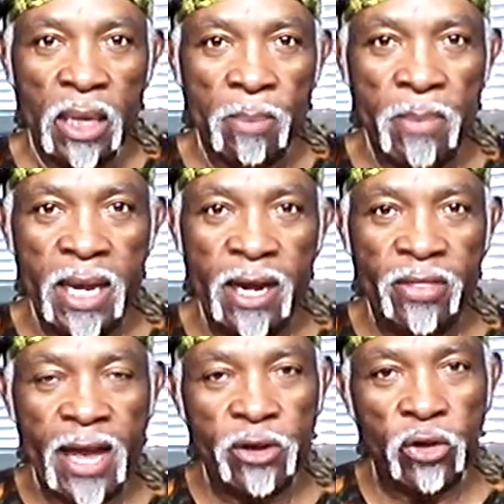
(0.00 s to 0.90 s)

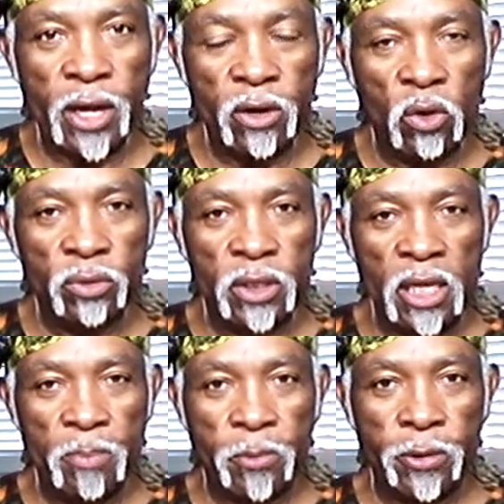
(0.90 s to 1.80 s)
meaning that you can go
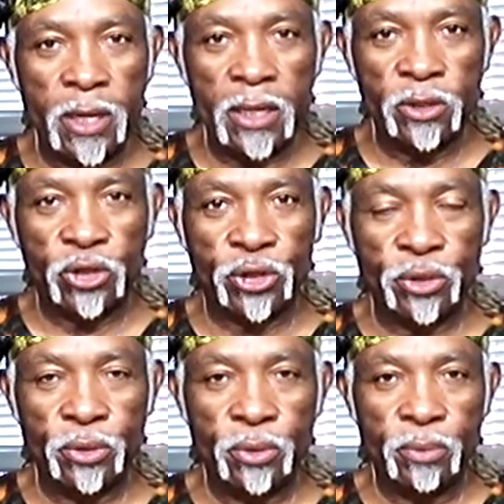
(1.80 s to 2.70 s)
deeper
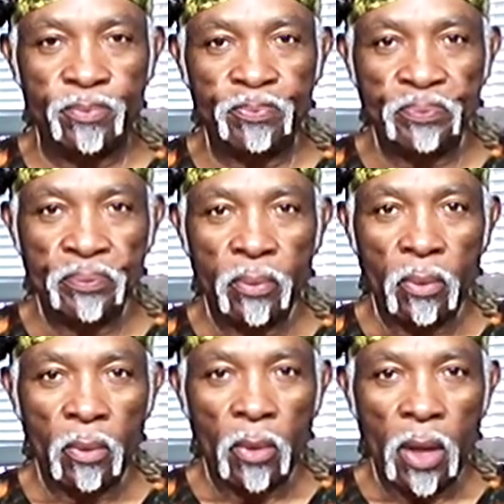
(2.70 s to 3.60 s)
into
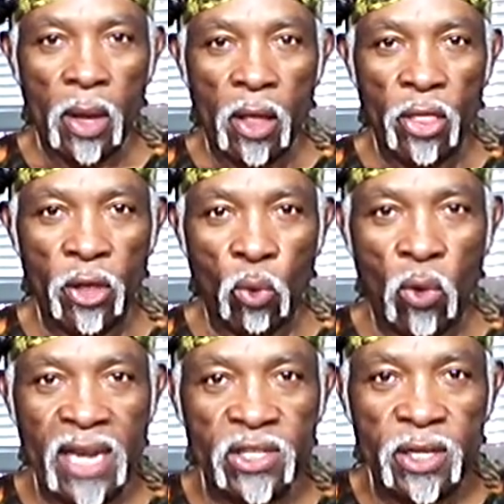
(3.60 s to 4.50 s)
the
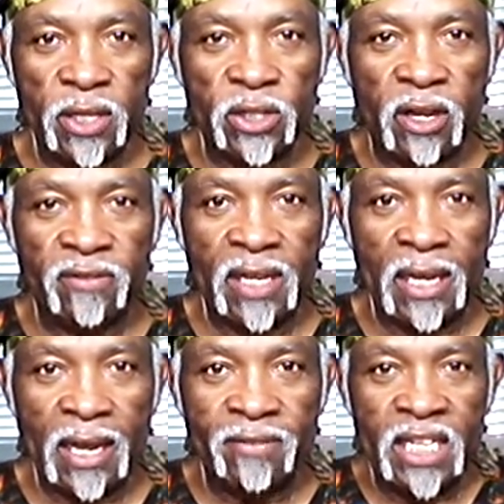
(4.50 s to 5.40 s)
resonance of
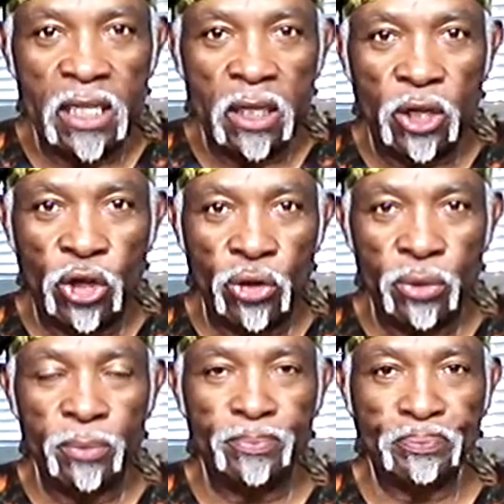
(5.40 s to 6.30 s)
loving
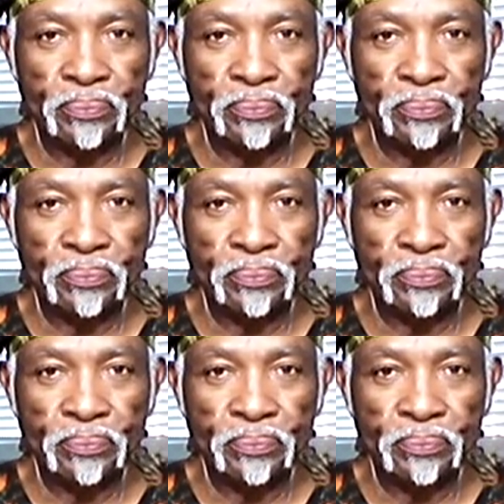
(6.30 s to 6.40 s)
you.